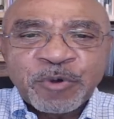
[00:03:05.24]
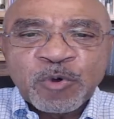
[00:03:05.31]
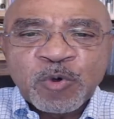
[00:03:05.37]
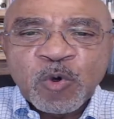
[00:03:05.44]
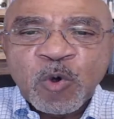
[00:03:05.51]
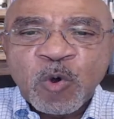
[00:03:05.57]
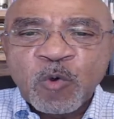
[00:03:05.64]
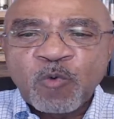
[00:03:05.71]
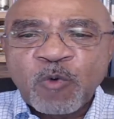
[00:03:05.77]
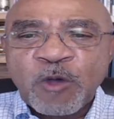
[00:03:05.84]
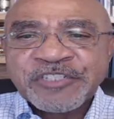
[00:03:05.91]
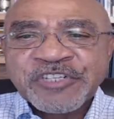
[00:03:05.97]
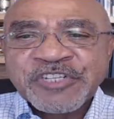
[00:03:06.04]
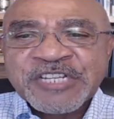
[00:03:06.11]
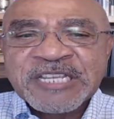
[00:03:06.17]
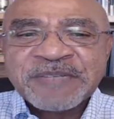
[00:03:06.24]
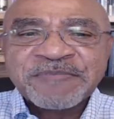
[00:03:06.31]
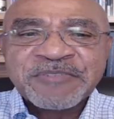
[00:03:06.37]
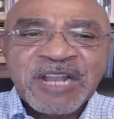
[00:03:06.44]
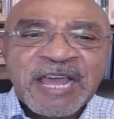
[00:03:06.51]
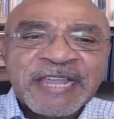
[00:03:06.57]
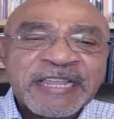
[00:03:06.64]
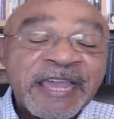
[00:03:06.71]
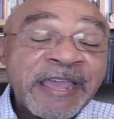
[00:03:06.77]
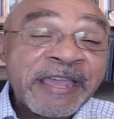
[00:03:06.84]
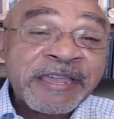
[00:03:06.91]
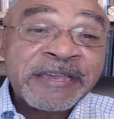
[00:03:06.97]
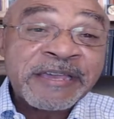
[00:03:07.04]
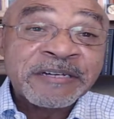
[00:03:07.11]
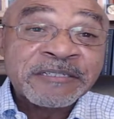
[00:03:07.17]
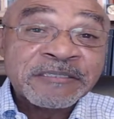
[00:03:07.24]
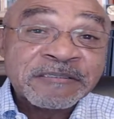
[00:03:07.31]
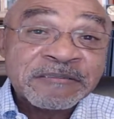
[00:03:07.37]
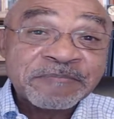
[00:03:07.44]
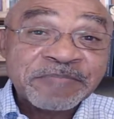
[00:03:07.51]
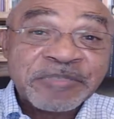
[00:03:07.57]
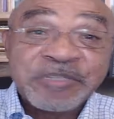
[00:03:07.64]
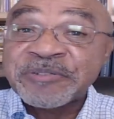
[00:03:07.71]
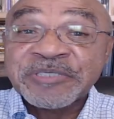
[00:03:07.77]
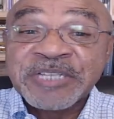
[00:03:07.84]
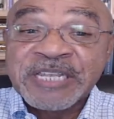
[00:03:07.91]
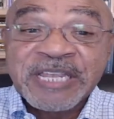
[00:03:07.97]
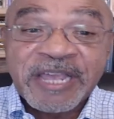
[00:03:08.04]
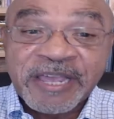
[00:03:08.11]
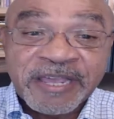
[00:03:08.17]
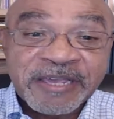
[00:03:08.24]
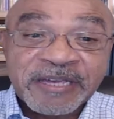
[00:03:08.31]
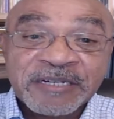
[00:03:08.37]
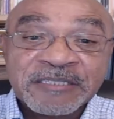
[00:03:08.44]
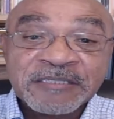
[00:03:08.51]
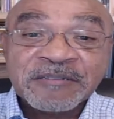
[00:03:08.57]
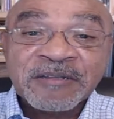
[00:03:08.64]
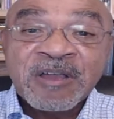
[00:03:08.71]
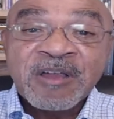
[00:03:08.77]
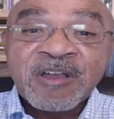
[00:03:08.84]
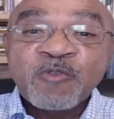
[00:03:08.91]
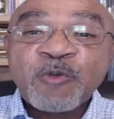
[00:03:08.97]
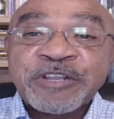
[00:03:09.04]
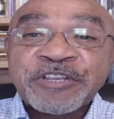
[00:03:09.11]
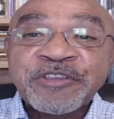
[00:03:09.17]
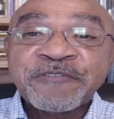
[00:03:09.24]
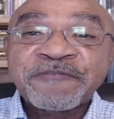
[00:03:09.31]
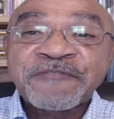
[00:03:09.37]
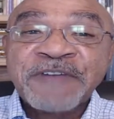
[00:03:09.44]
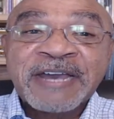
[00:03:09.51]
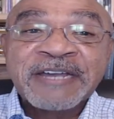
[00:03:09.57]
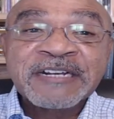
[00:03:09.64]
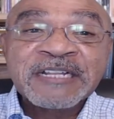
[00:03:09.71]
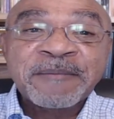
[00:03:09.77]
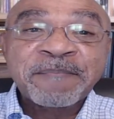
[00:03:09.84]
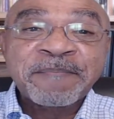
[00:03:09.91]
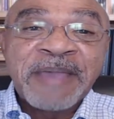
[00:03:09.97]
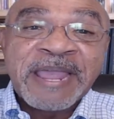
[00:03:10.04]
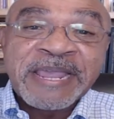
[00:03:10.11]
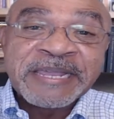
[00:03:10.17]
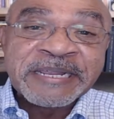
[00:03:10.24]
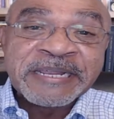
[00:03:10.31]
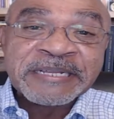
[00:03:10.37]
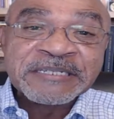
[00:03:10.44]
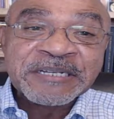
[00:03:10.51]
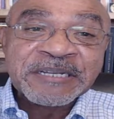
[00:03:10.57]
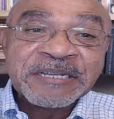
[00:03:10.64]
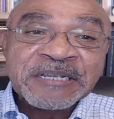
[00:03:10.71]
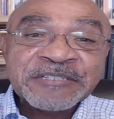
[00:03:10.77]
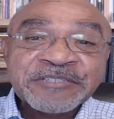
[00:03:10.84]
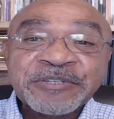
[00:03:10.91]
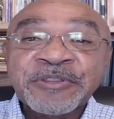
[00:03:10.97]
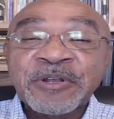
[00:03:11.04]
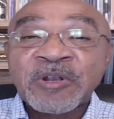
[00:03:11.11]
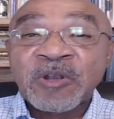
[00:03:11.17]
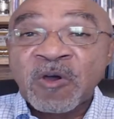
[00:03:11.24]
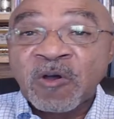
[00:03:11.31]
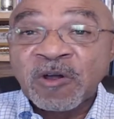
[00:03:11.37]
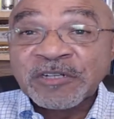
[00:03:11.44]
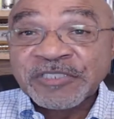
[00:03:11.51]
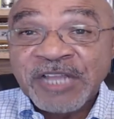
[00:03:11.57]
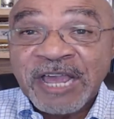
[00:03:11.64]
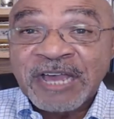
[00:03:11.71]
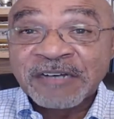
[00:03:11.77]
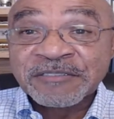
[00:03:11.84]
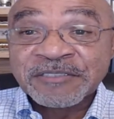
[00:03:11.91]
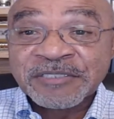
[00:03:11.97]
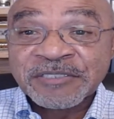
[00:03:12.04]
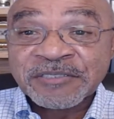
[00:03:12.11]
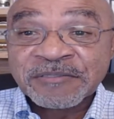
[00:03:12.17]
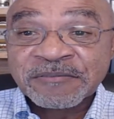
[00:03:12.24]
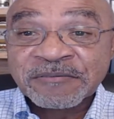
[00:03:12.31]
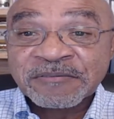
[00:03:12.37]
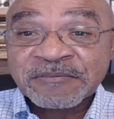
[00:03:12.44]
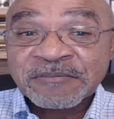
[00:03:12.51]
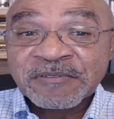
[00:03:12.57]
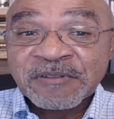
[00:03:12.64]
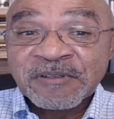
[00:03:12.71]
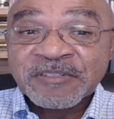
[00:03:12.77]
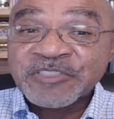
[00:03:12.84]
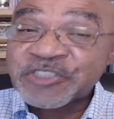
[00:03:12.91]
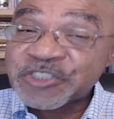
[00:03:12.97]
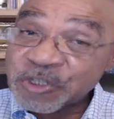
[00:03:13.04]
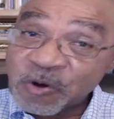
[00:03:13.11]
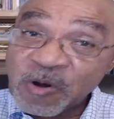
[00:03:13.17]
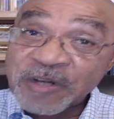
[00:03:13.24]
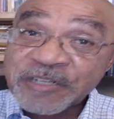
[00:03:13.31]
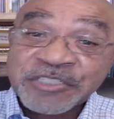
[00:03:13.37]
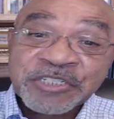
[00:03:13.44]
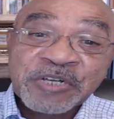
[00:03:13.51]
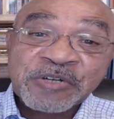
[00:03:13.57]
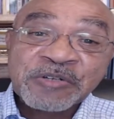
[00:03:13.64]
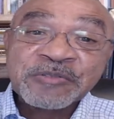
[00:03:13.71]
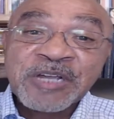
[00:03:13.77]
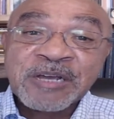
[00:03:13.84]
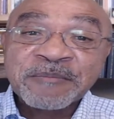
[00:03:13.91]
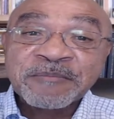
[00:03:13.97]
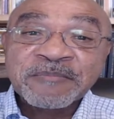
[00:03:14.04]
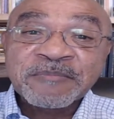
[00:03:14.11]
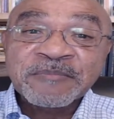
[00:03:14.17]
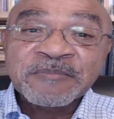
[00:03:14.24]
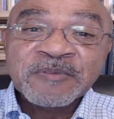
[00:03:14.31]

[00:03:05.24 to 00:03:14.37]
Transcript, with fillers: through what seems like hell, purity hell, when you finally made it to the Lord's house? Joy showed up.